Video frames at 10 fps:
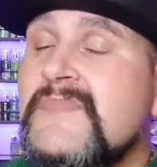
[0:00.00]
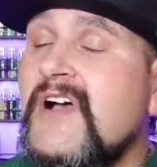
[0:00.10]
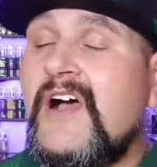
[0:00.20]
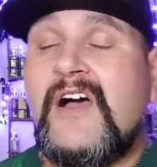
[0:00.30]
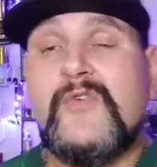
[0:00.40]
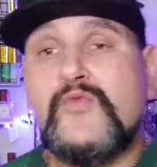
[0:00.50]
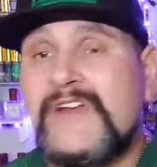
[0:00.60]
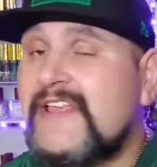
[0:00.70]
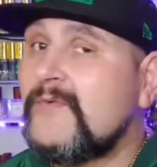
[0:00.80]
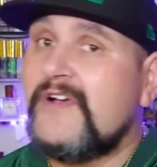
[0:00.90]
Oh,
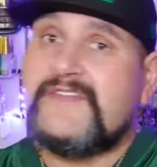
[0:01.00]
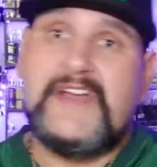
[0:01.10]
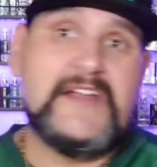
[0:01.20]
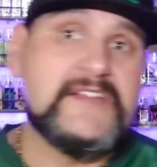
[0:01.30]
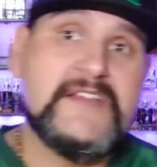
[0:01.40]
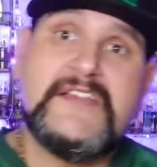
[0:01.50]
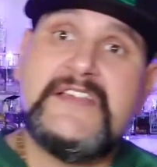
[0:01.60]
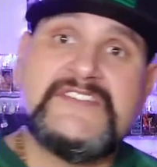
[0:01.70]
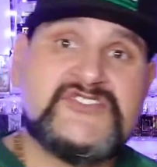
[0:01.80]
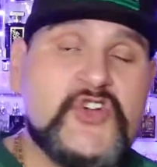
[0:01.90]
really well done.
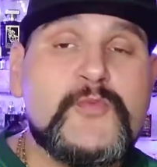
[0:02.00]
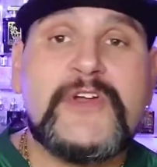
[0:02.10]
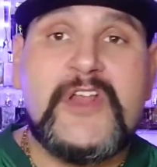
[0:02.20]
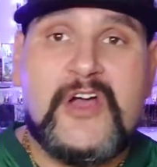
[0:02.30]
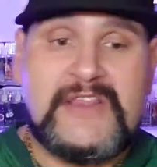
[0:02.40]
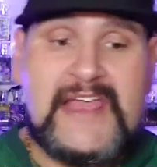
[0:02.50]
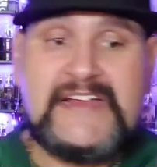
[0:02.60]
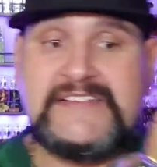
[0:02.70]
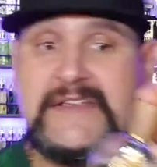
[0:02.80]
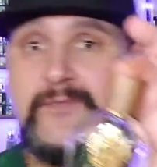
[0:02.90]
Super long lasting.